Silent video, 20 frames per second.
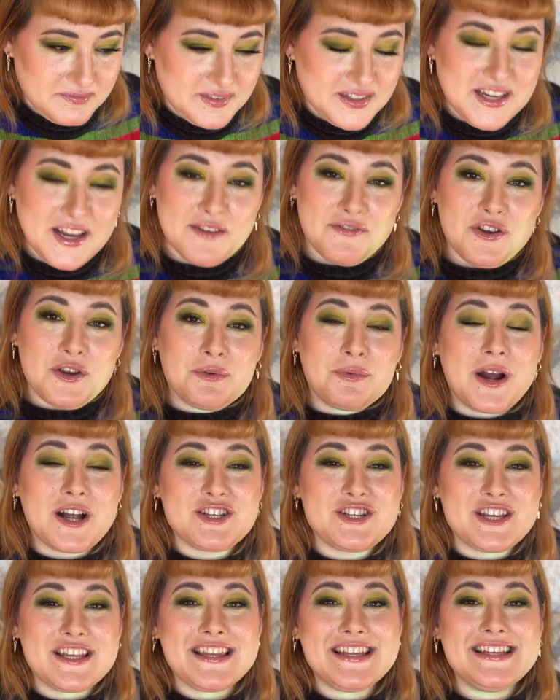If you're
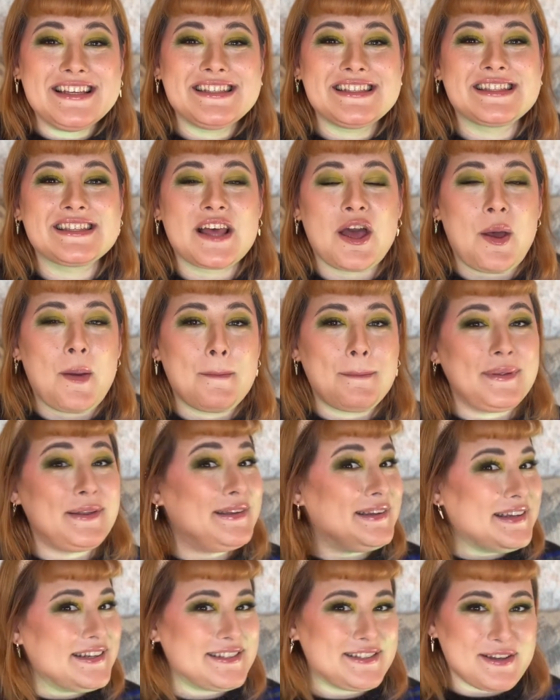watching this,
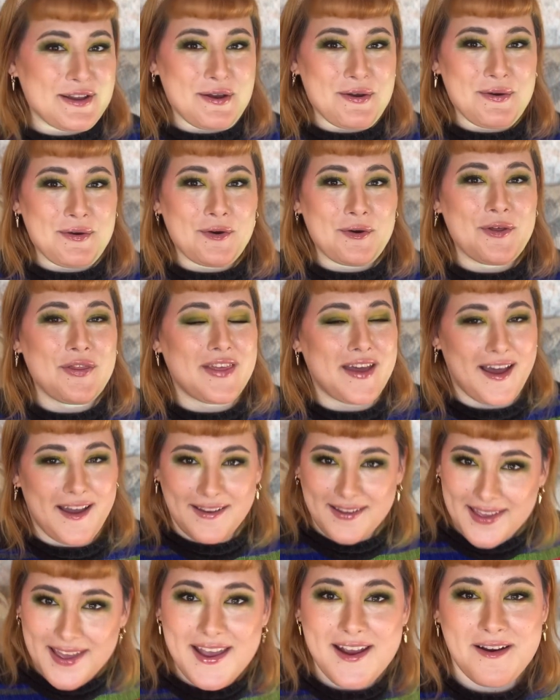please know that I
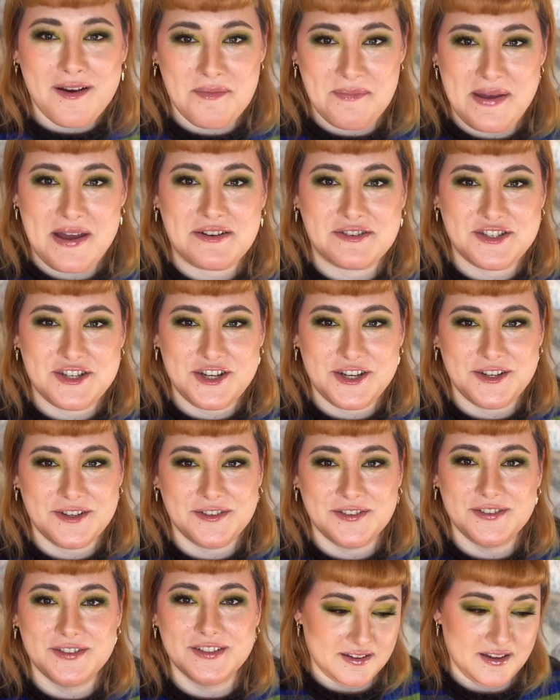care about you.
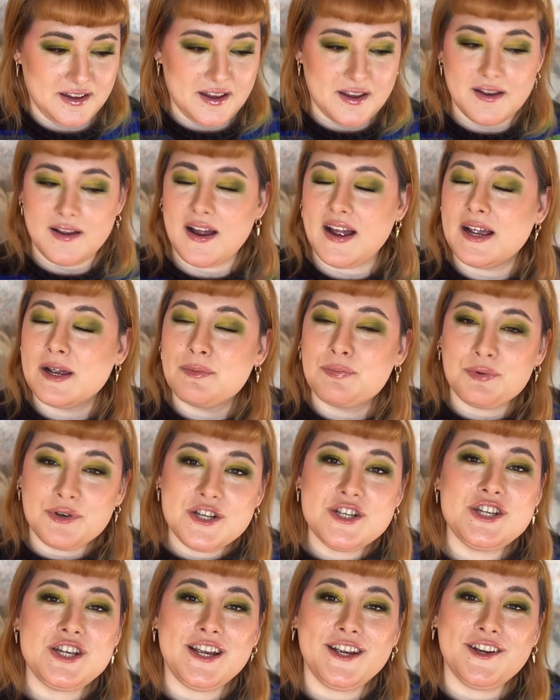I
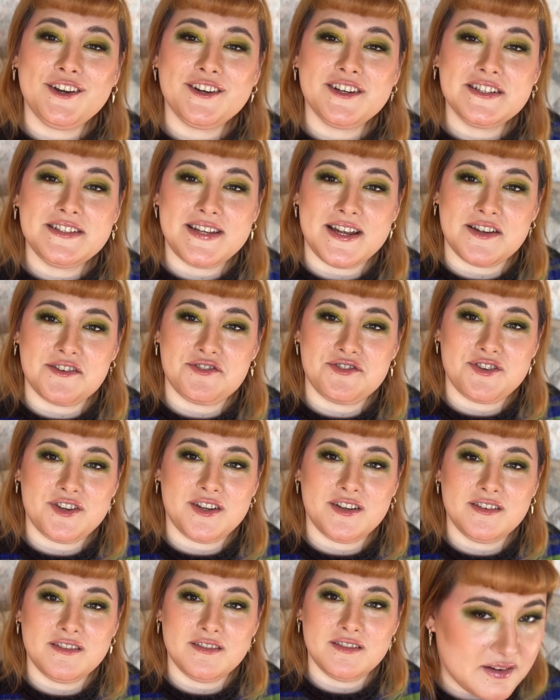appreciate your
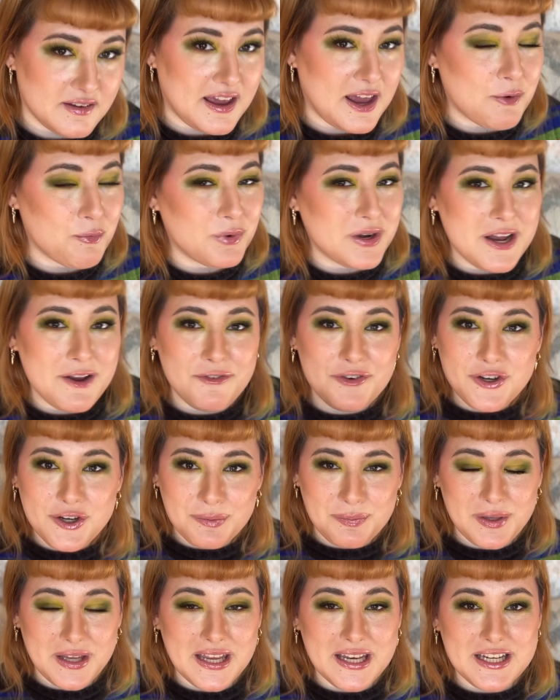attention, and whatever you're
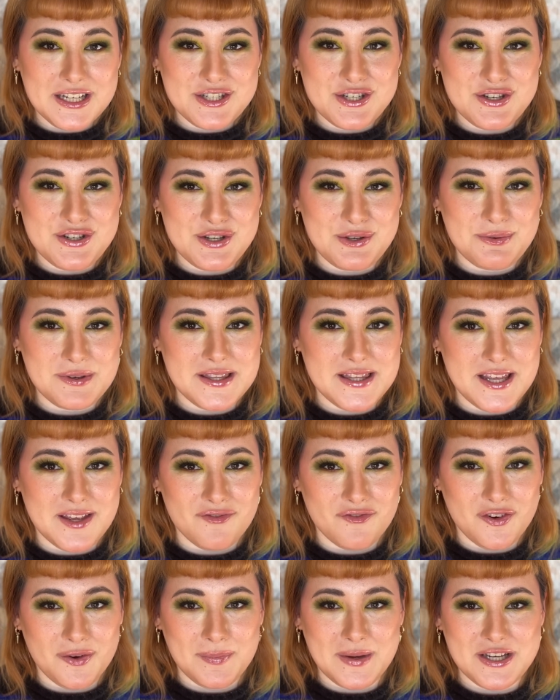planning to do with the
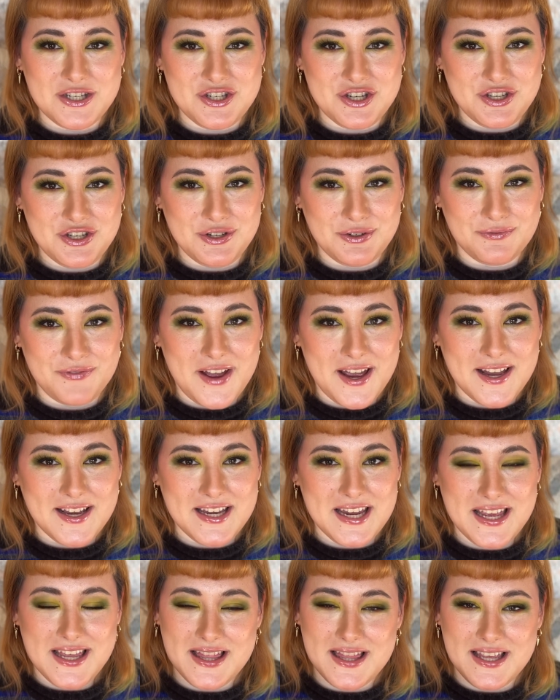information you find
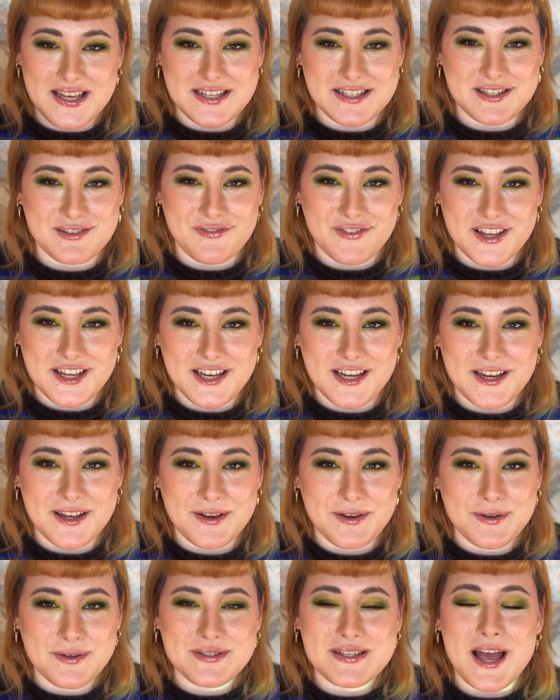in these
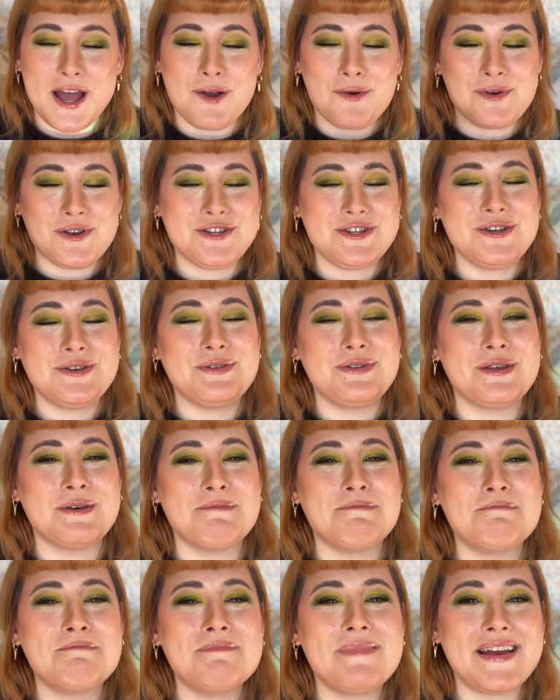videos, I wish you the
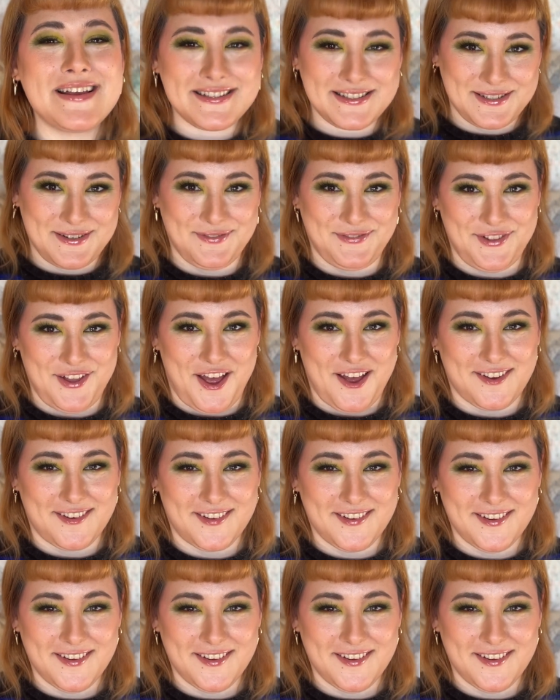best of luck.